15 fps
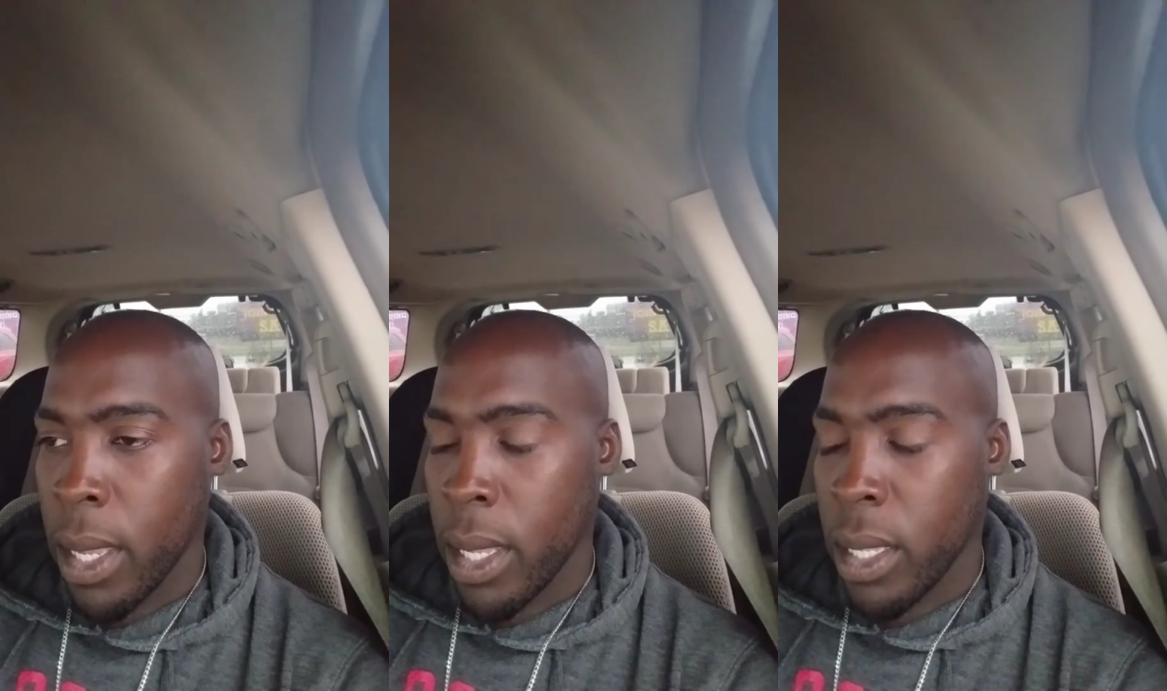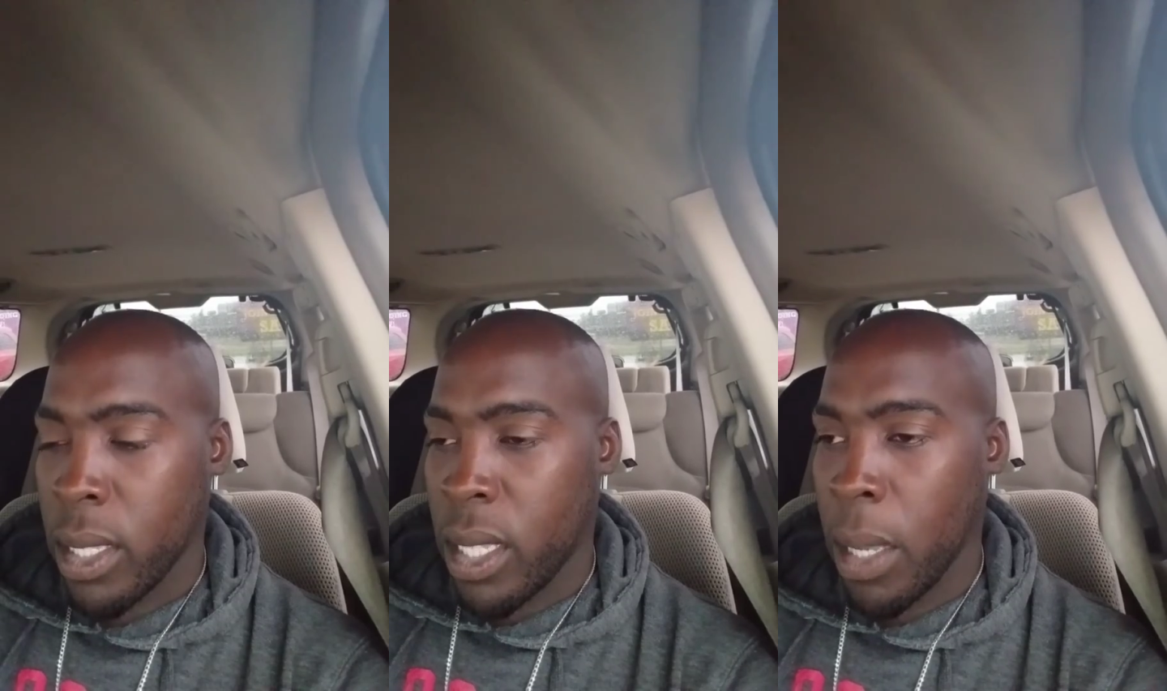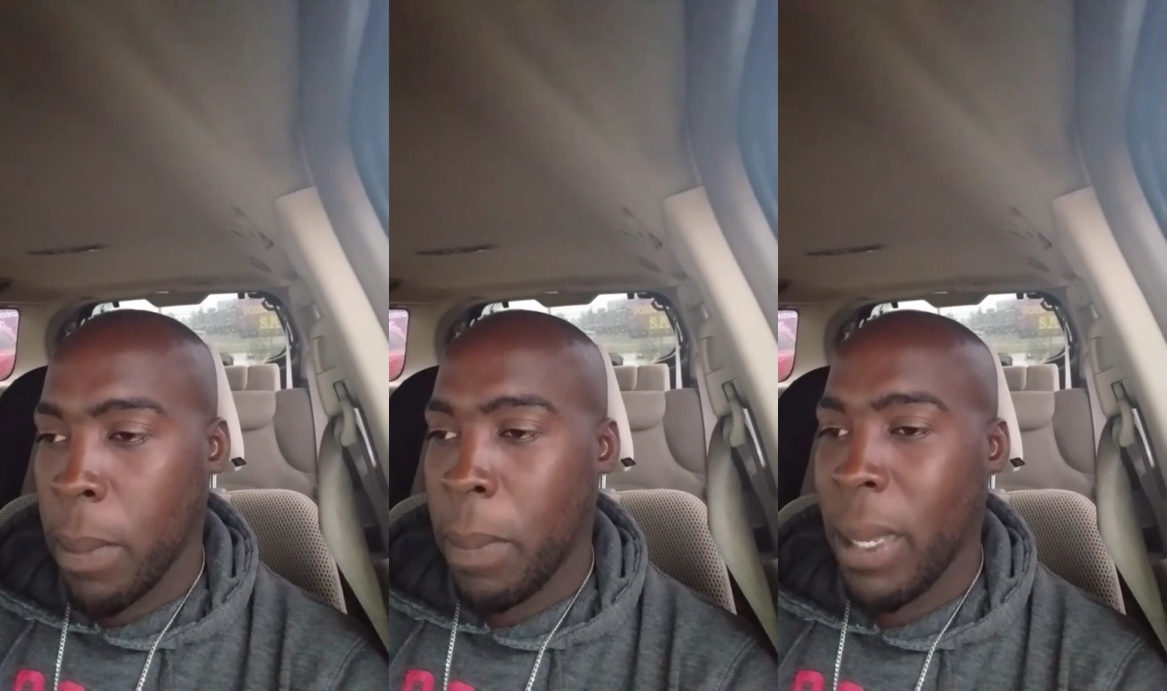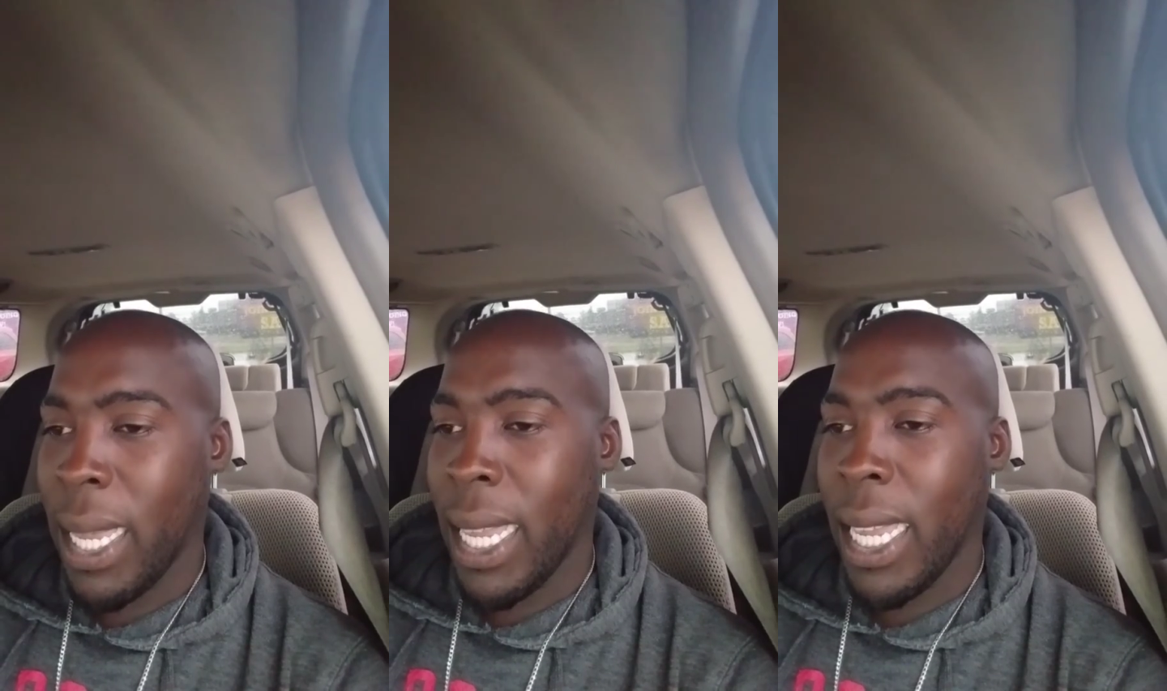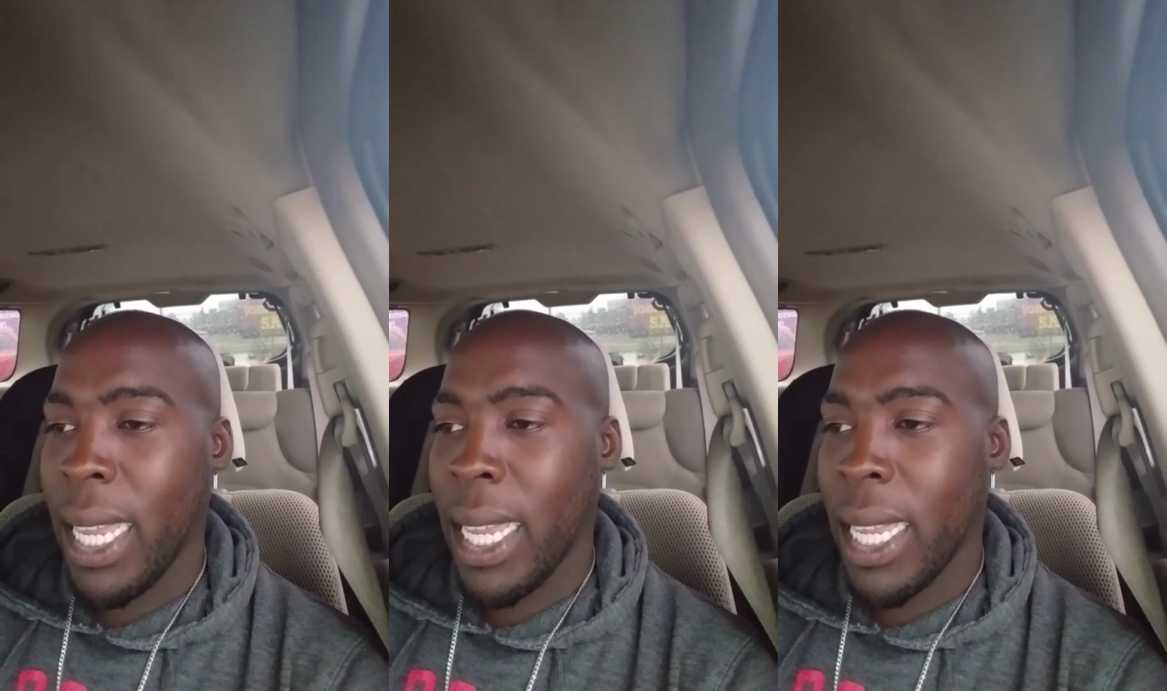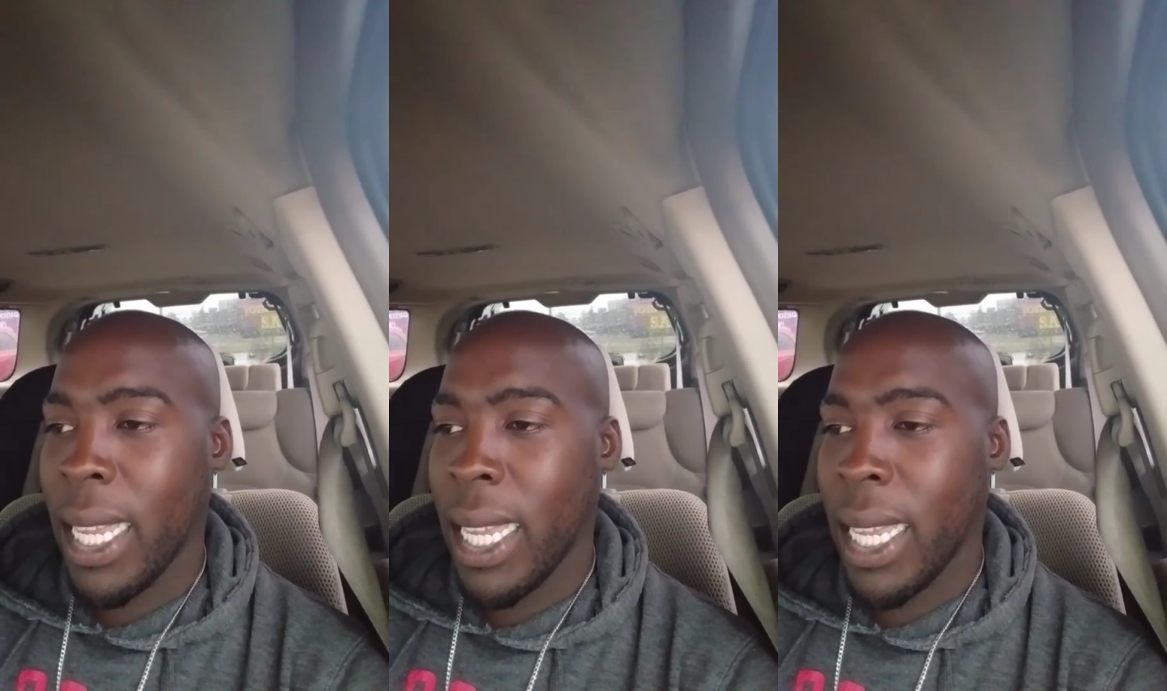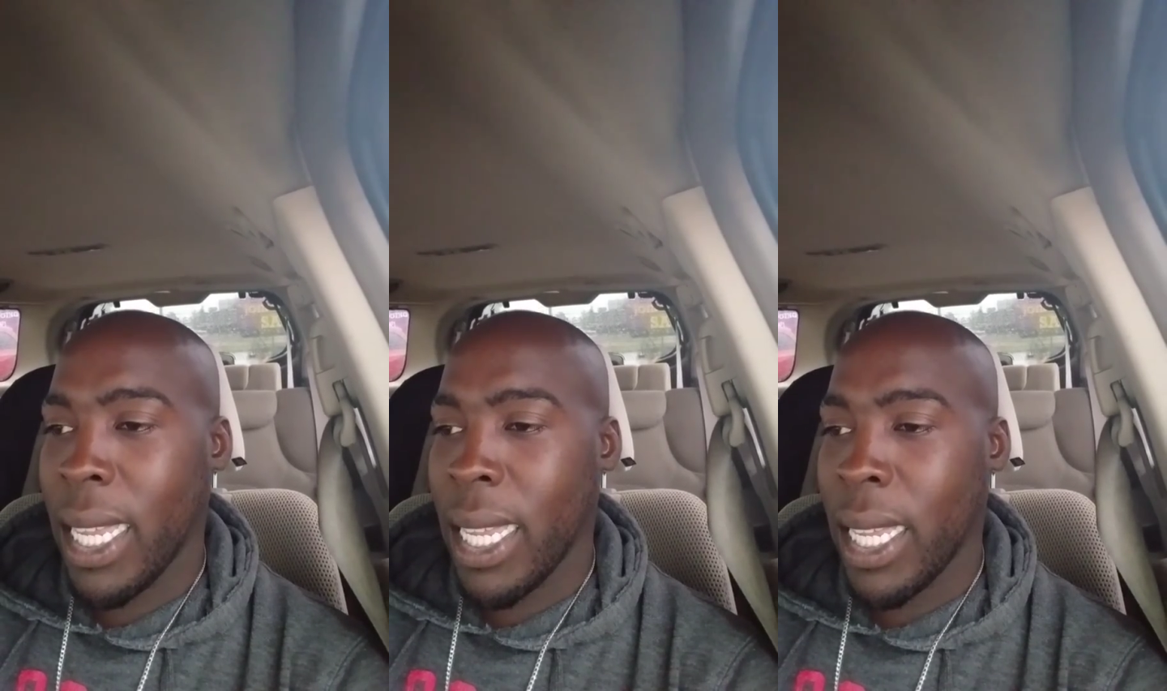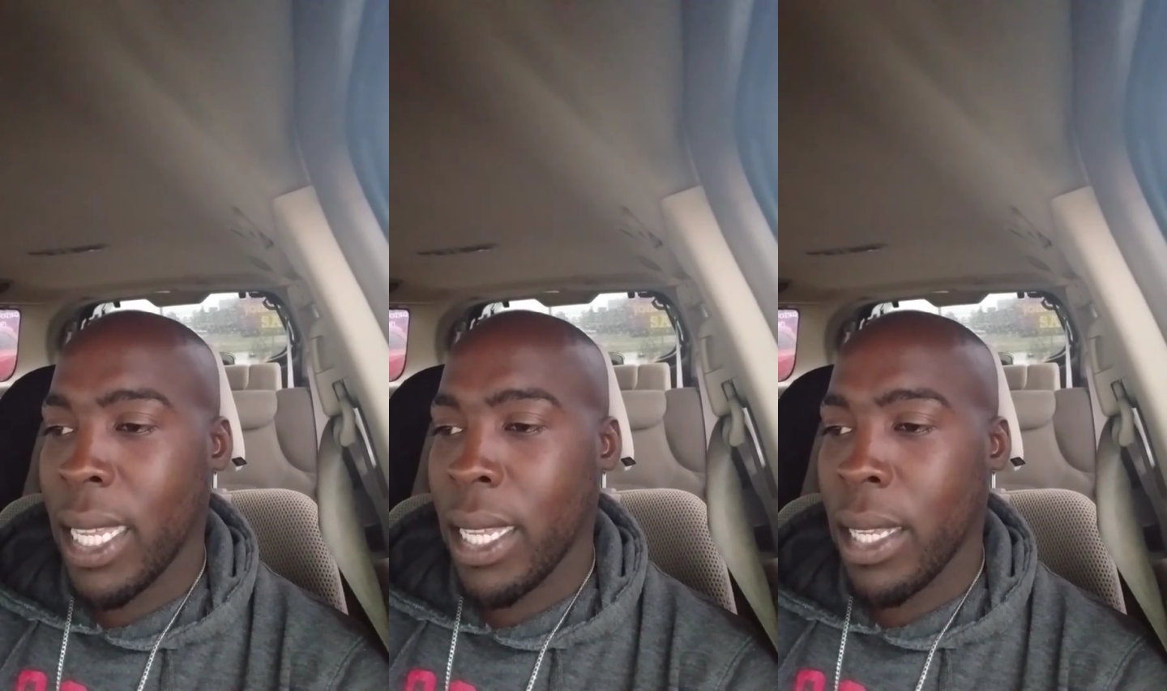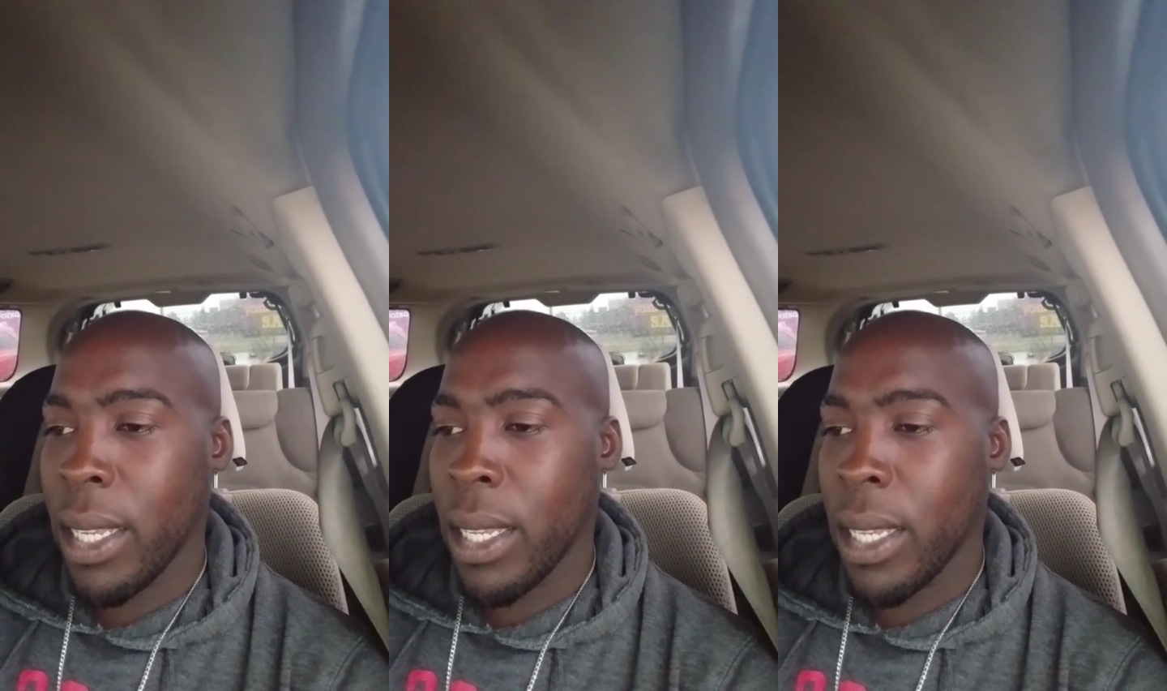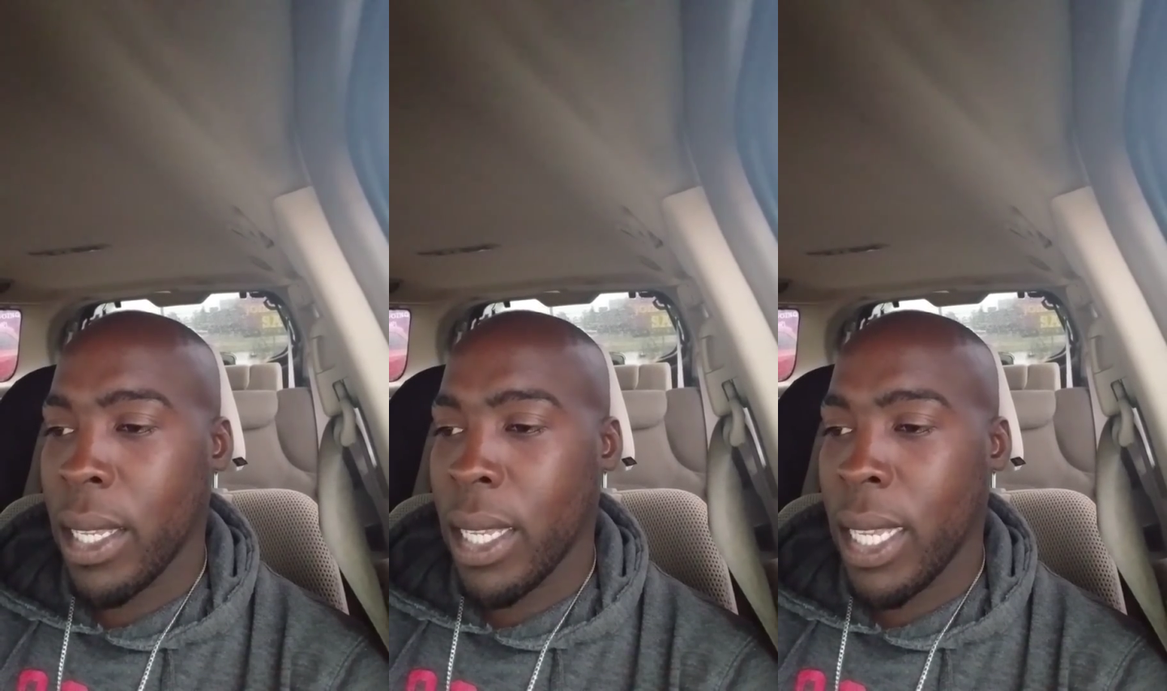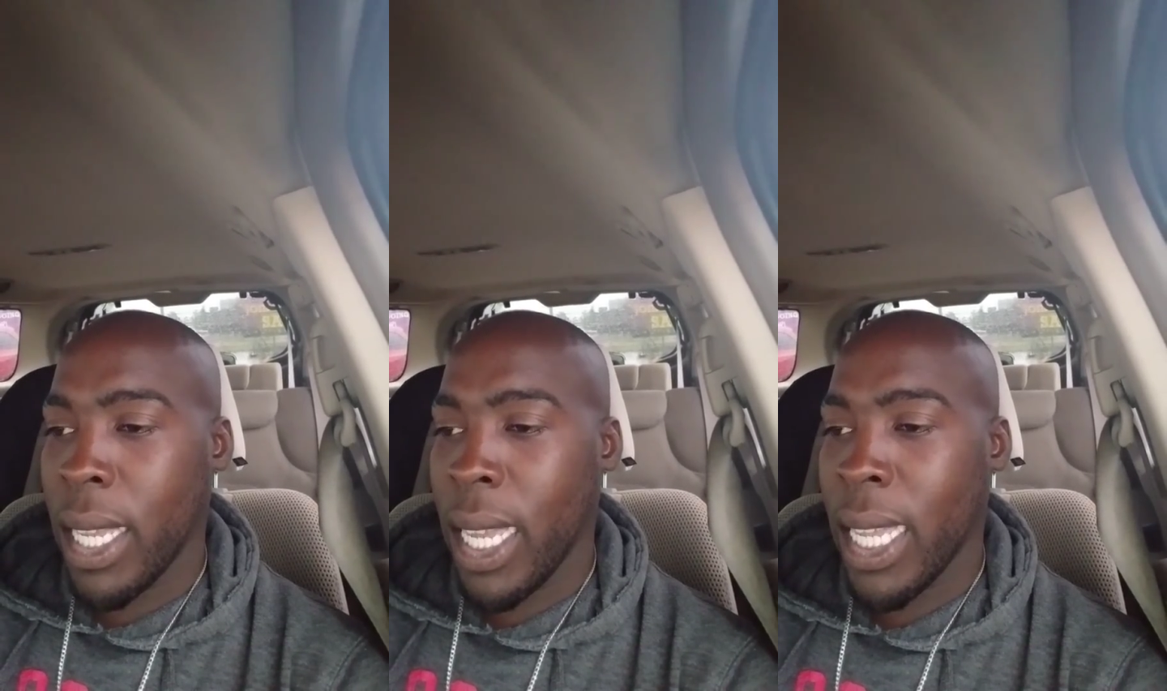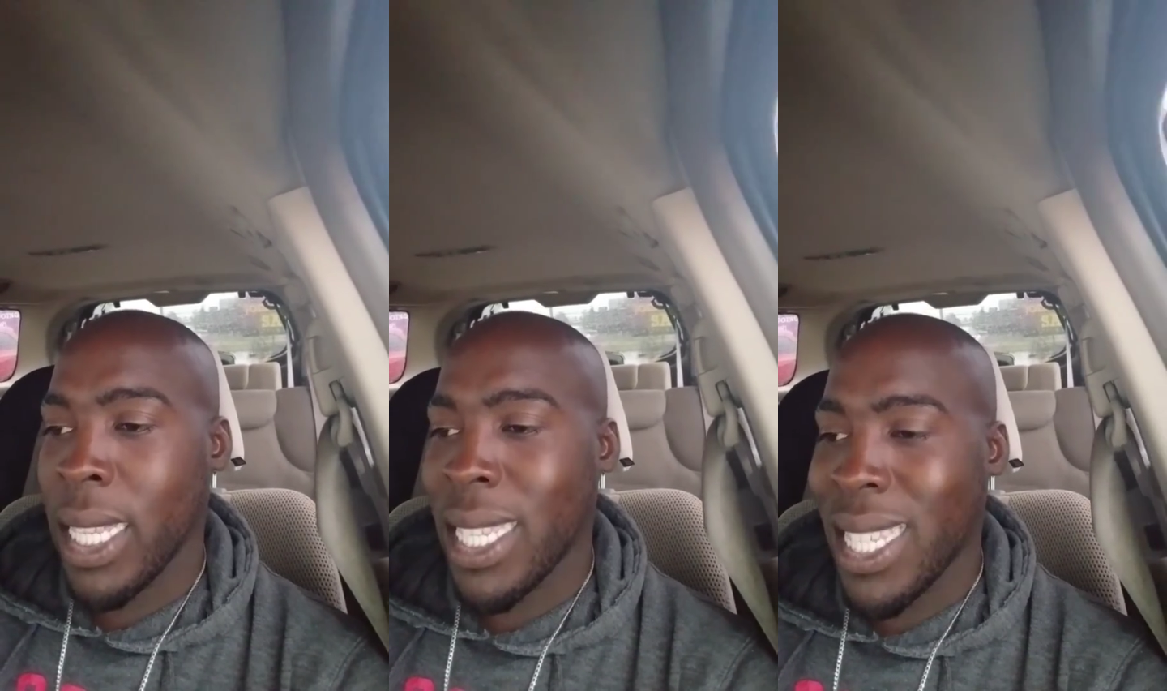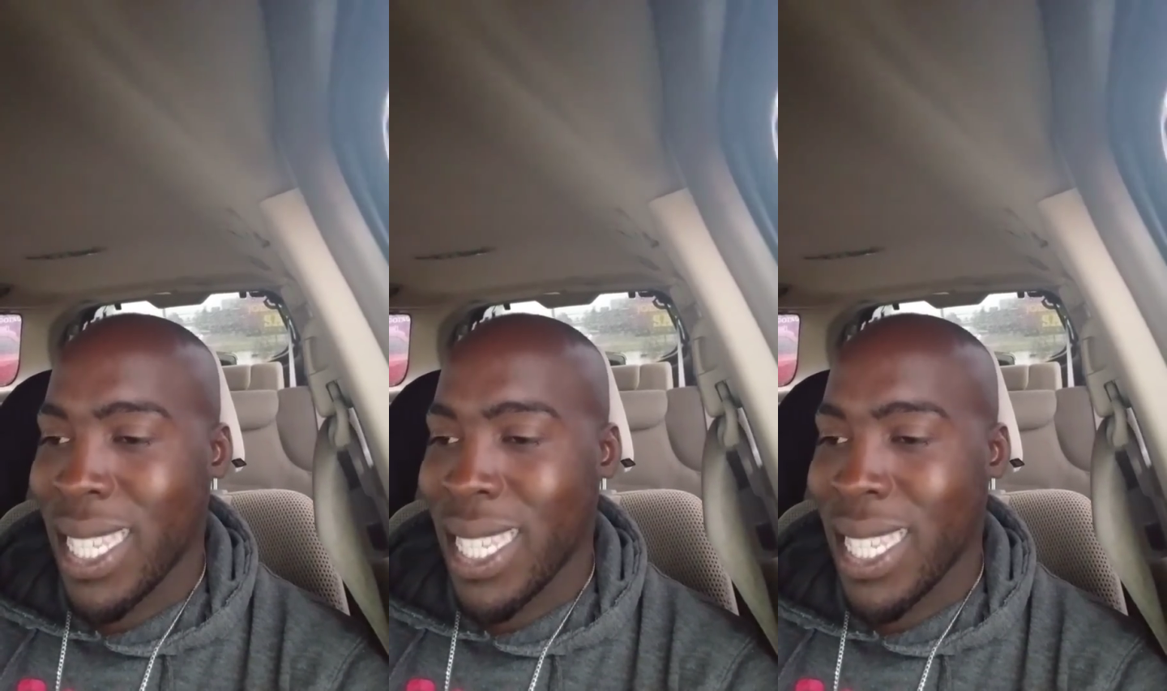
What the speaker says: to be in